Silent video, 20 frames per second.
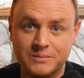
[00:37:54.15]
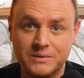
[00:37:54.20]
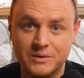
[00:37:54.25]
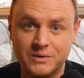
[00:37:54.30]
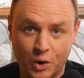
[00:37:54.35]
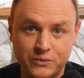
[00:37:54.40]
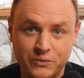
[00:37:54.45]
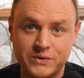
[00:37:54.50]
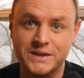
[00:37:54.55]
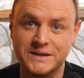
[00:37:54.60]

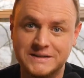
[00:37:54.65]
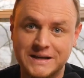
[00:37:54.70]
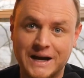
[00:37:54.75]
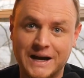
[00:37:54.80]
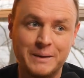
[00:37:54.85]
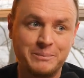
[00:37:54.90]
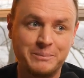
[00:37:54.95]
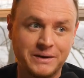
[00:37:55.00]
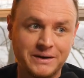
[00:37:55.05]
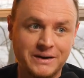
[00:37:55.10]
over the
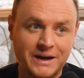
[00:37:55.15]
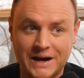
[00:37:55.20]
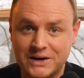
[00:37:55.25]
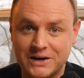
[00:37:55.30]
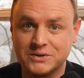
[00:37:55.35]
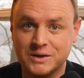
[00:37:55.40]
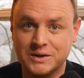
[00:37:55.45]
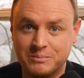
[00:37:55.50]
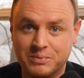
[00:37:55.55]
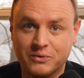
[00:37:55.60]
top and
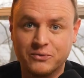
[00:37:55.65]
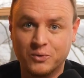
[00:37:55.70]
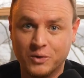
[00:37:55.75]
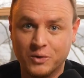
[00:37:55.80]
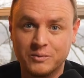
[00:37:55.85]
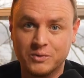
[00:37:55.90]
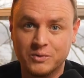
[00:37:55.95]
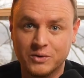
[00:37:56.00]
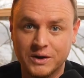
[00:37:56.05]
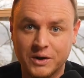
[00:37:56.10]
actually
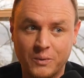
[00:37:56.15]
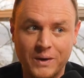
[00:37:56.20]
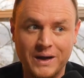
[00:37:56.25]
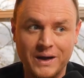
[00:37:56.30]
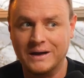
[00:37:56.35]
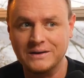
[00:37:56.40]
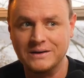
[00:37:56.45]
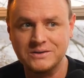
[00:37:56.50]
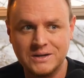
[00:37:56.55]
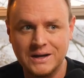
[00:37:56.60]
performed really
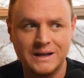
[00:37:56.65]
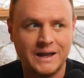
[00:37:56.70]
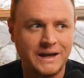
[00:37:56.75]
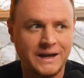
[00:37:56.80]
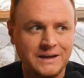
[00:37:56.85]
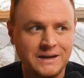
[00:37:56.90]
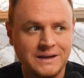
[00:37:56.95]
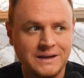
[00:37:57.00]
well. Like,